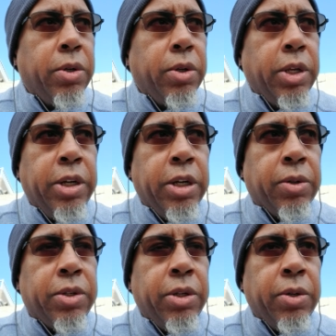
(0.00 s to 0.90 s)
you
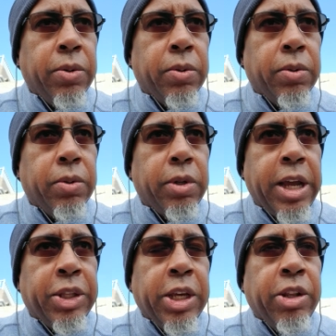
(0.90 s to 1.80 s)
know, to,
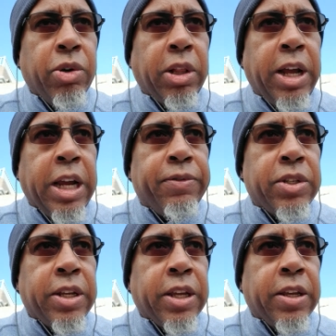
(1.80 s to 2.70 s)
at the end of their life
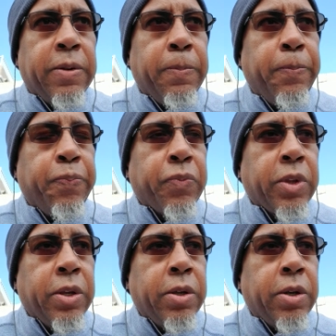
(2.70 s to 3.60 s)
saying,
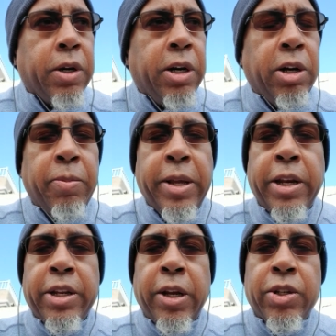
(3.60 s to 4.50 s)
oh man,
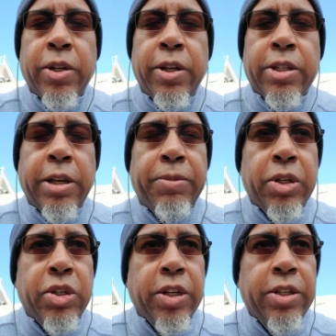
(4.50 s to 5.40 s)
I, I should have
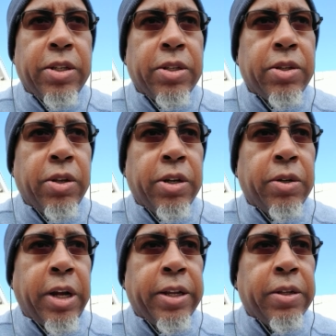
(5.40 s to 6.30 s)
accepted Jesus. You
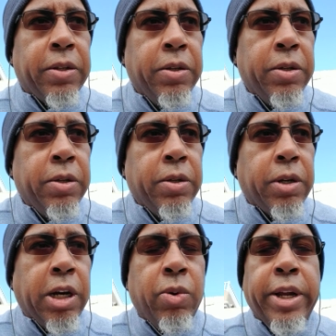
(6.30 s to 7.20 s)
know, I,
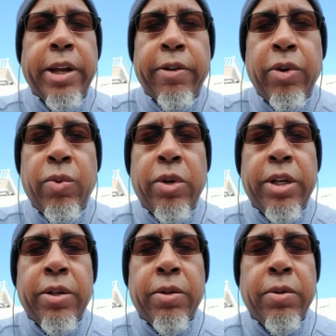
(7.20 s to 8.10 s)
I want
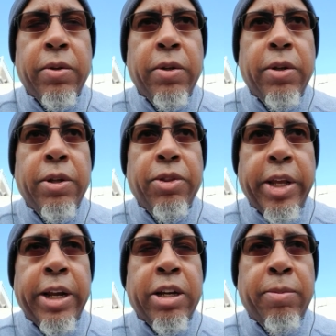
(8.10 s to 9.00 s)
everyone
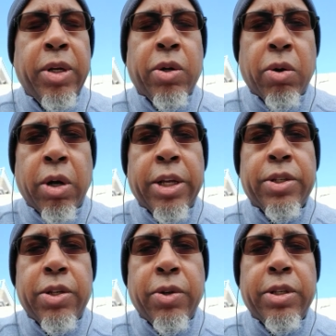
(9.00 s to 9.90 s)
that I come
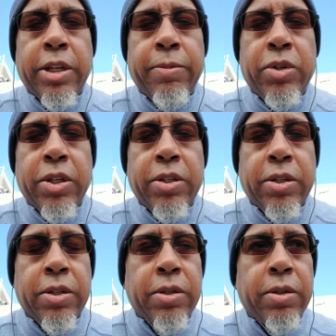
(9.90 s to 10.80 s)
across to accept
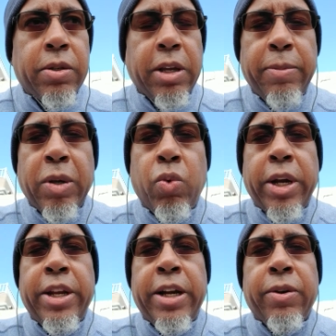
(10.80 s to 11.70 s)
Jesus. I mean,
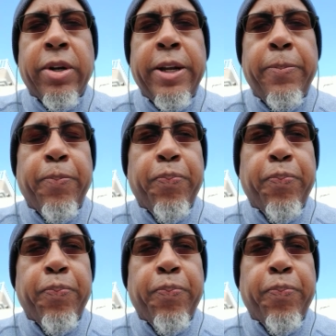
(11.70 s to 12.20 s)
why not, right?